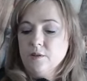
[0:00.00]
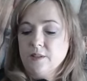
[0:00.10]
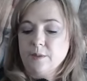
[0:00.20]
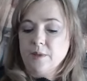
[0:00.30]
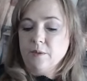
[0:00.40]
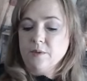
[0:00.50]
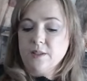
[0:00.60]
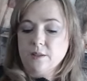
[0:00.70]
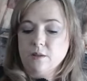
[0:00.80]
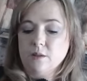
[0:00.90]
Something
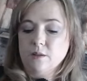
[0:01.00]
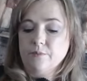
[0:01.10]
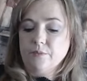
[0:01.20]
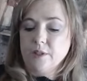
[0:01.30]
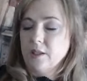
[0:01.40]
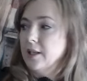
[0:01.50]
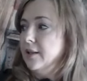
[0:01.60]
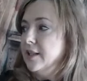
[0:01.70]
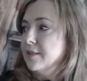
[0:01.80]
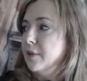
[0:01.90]
was...
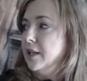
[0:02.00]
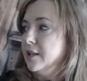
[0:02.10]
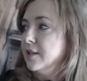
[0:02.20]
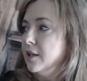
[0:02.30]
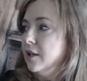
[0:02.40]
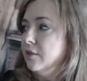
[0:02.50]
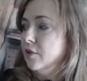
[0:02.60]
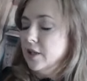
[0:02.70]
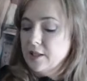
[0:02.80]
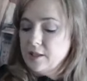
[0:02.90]
Okay, that's my yes card
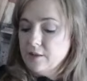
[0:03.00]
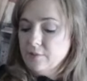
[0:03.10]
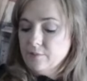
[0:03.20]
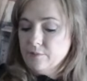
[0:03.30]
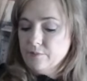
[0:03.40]
right there.